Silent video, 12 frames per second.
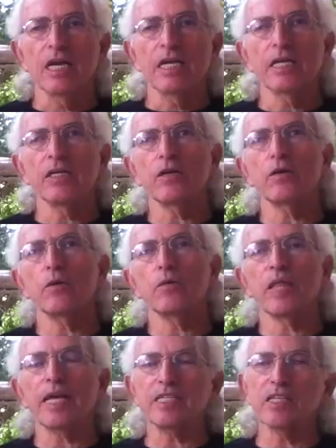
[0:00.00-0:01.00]
You know,
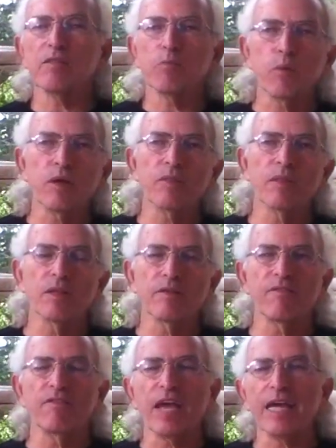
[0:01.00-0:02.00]
that's one
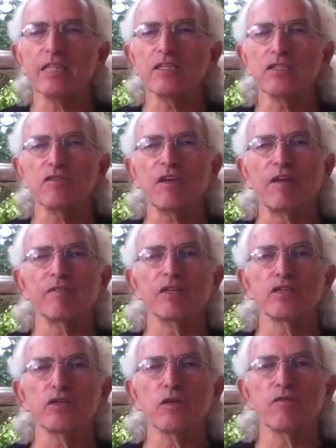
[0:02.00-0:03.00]
advantage of having
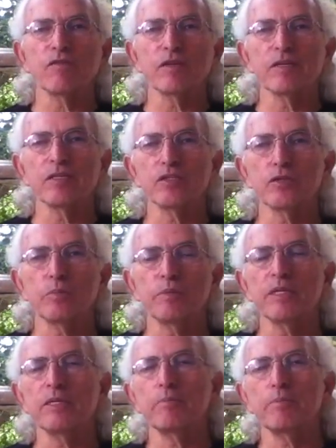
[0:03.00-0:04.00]
a short finger
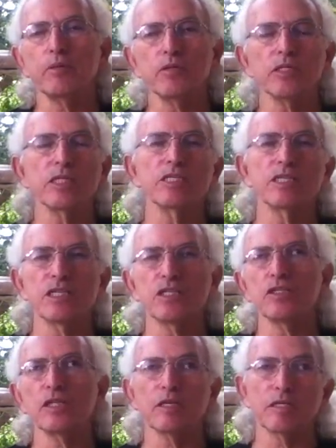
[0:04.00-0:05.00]
Jupiter. A person is
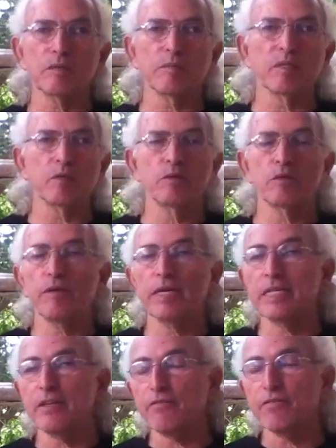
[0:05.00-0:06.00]
easy to
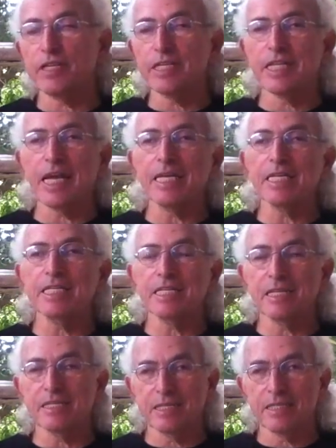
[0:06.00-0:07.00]
create different identities.
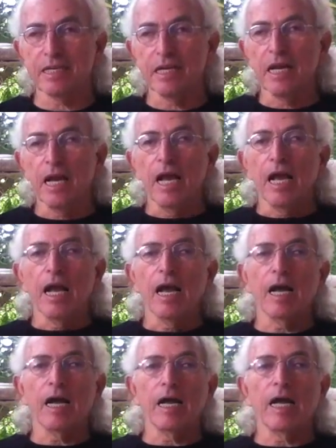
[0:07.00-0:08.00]

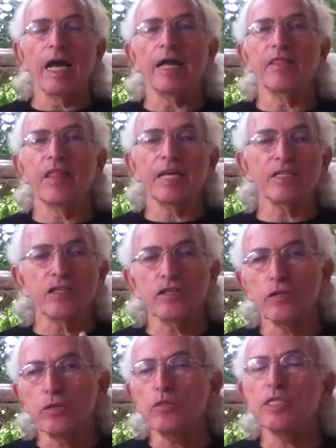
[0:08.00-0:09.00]
And then to
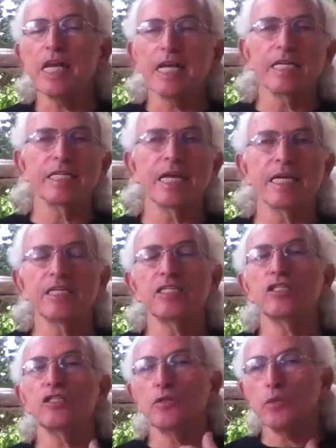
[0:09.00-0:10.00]
use that
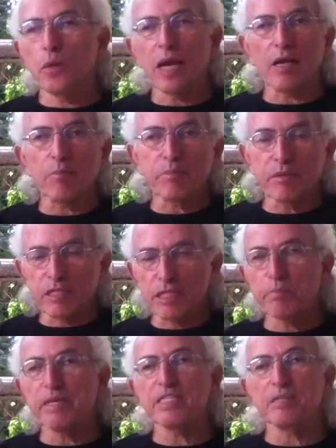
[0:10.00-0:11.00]
identity to help to
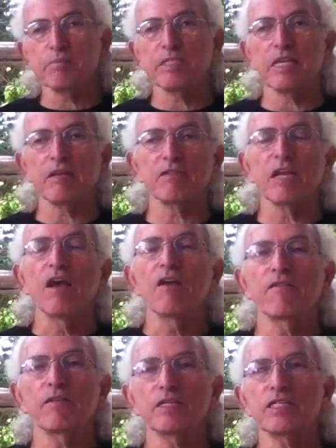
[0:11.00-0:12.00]
express themselves.
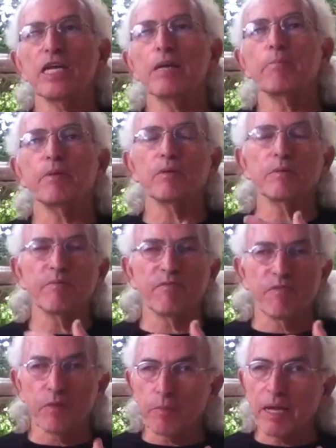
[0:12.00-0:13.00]
For example,
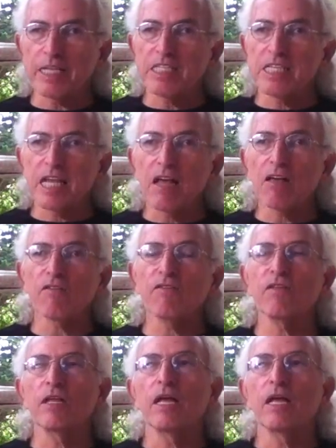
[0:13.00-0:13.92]
for myself,